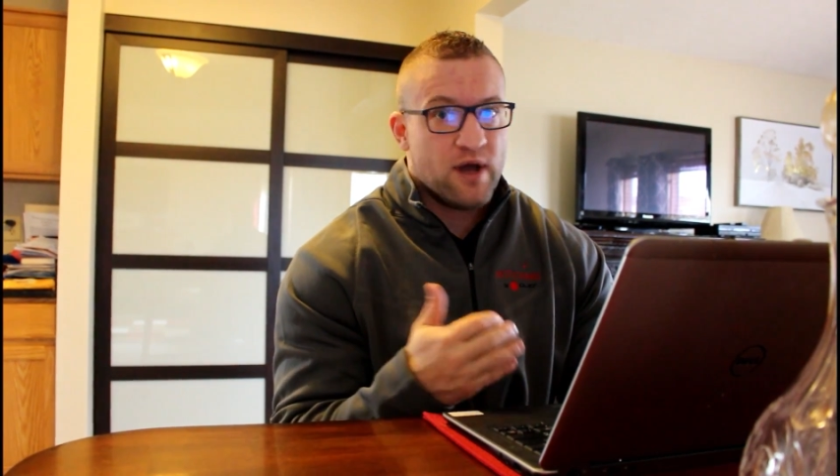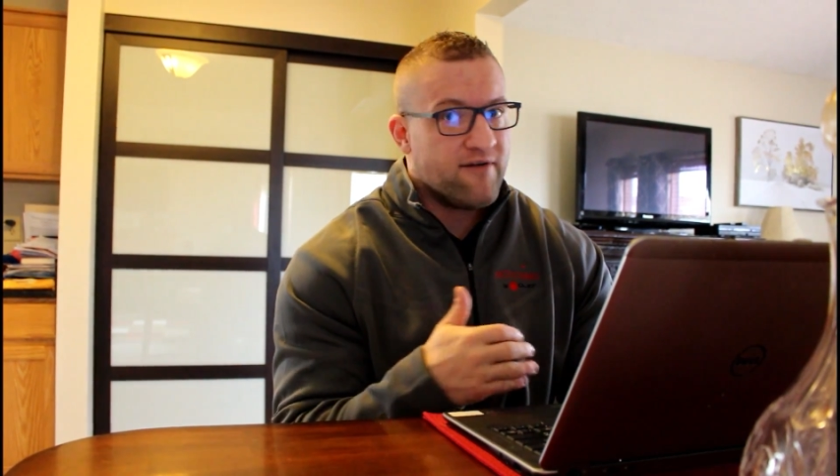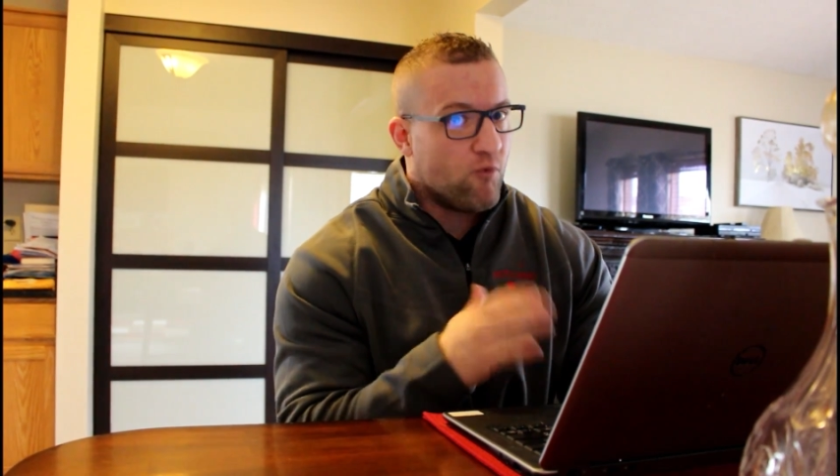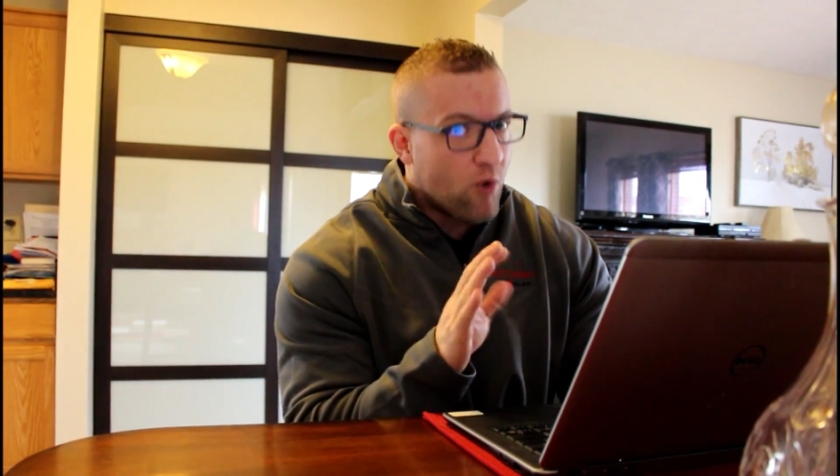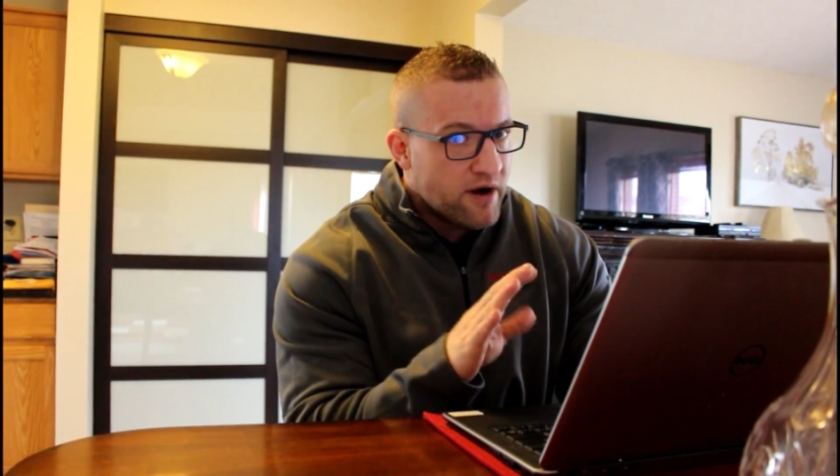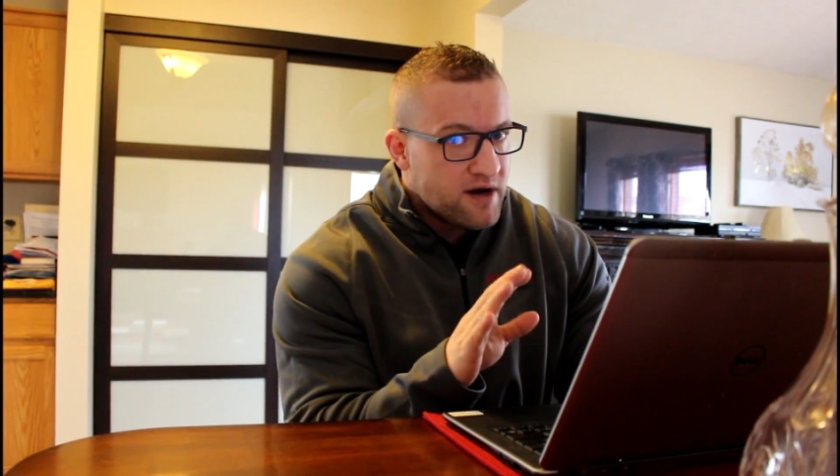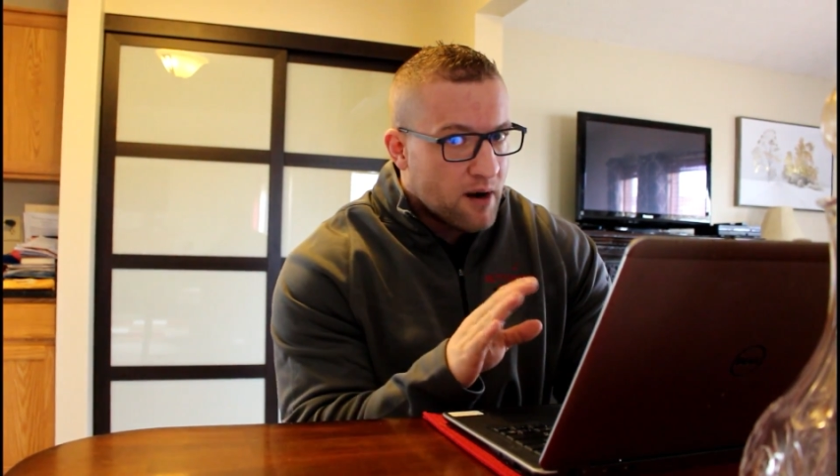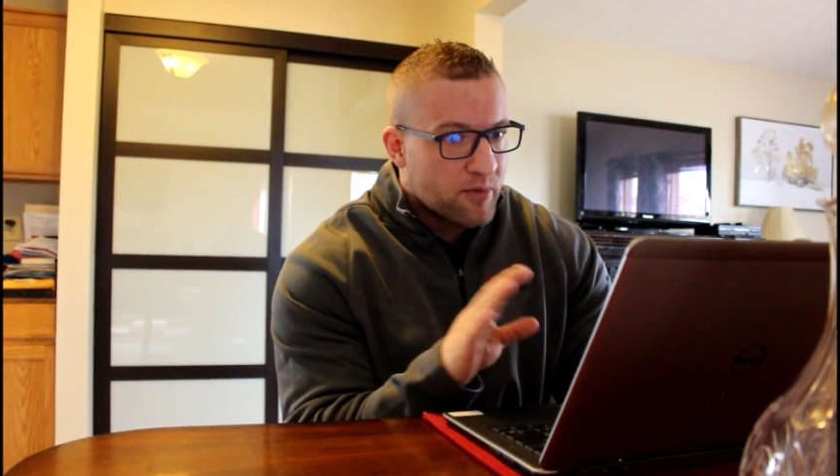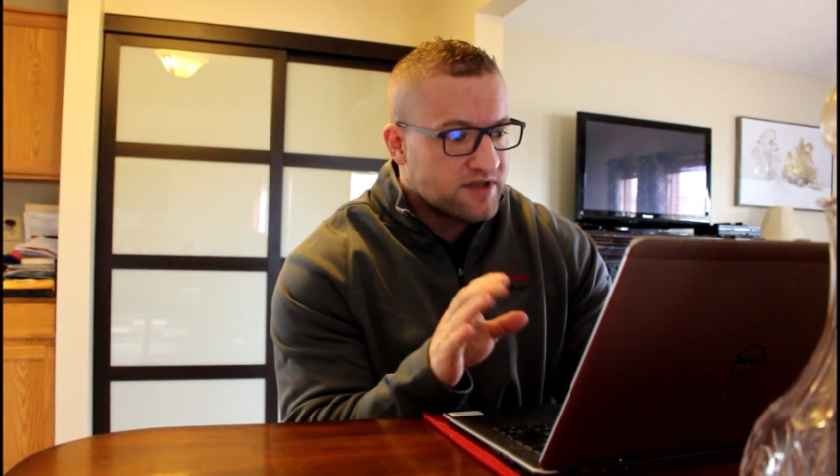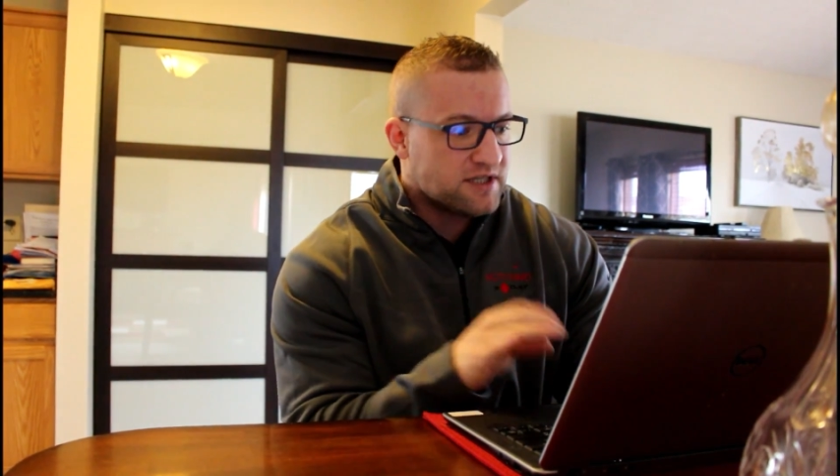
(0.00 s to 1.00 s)
have one
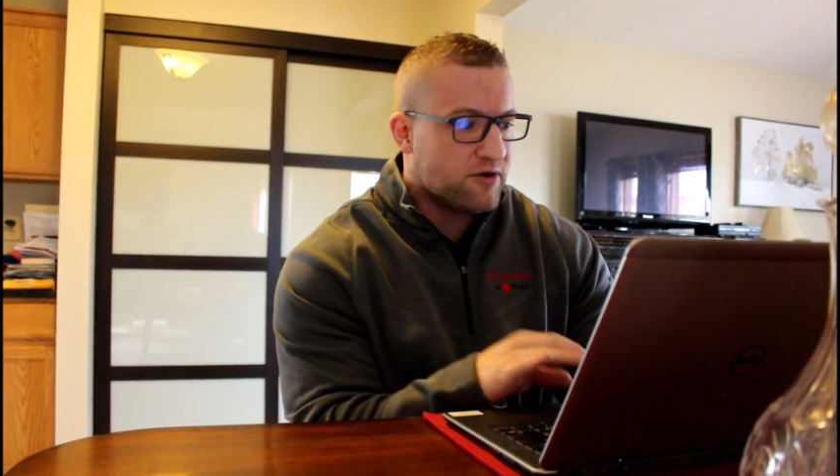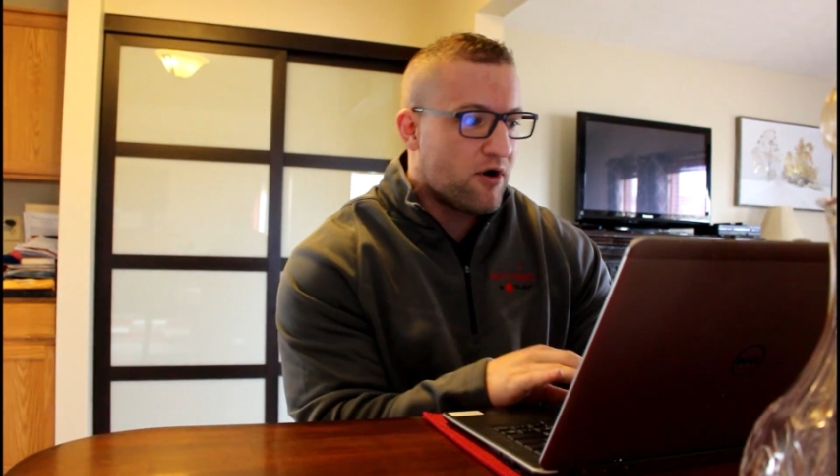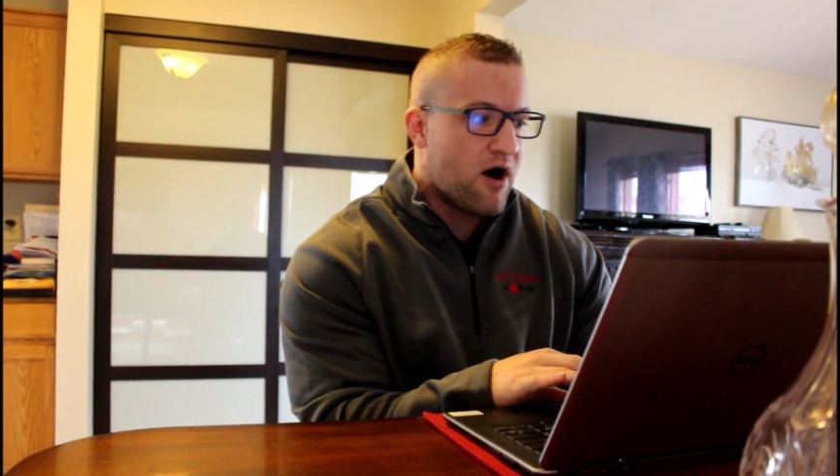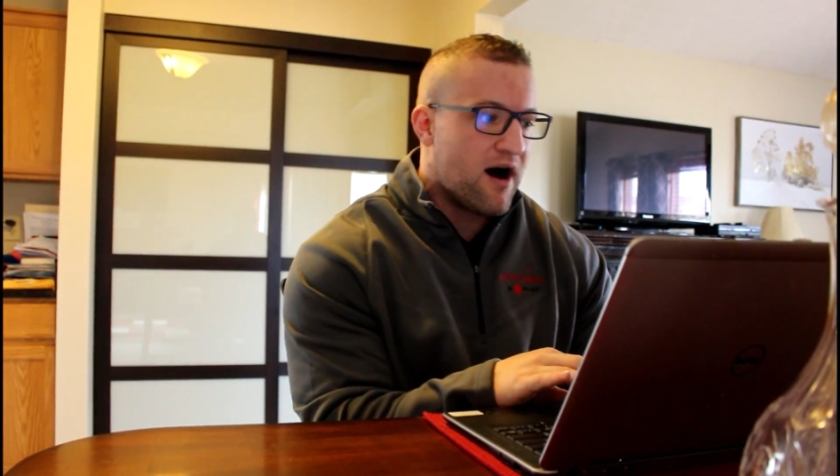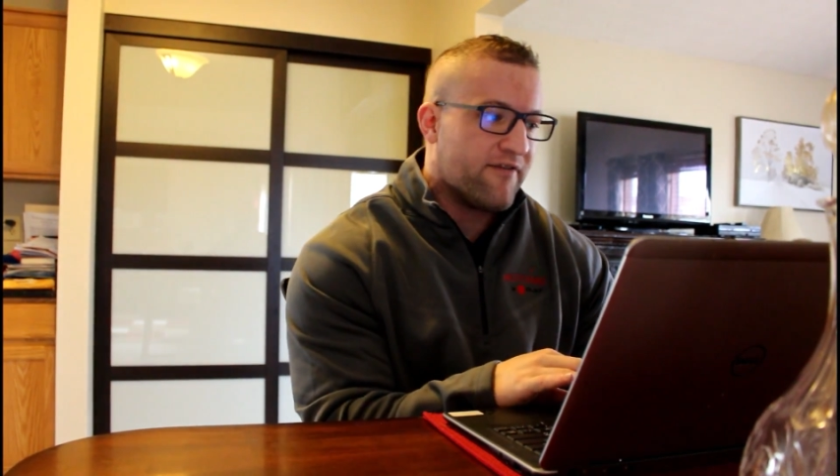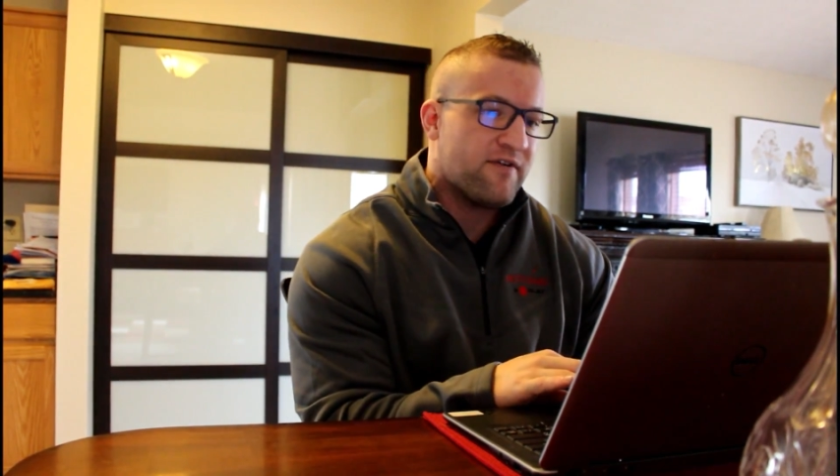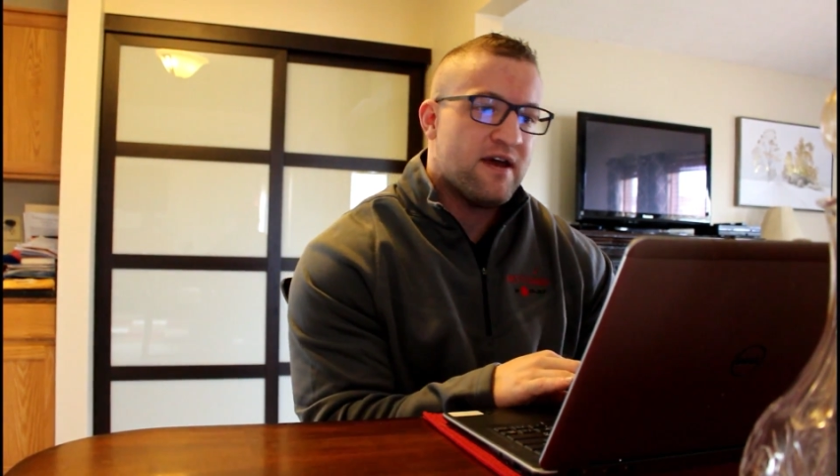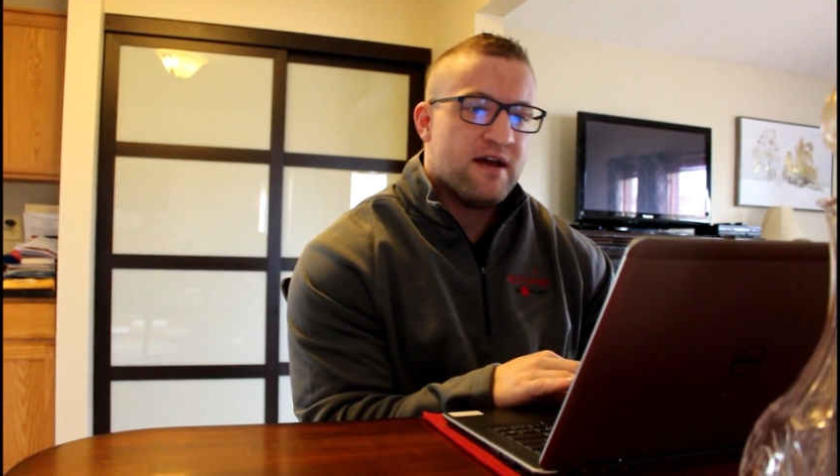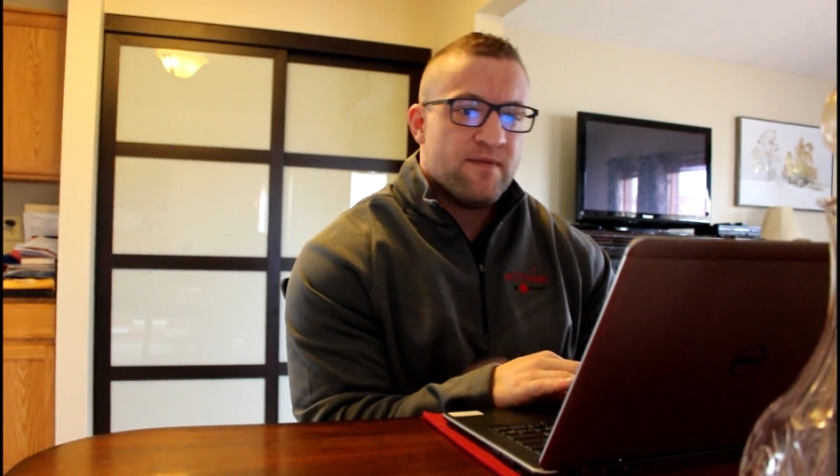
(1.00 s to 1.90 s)
number that's a little off,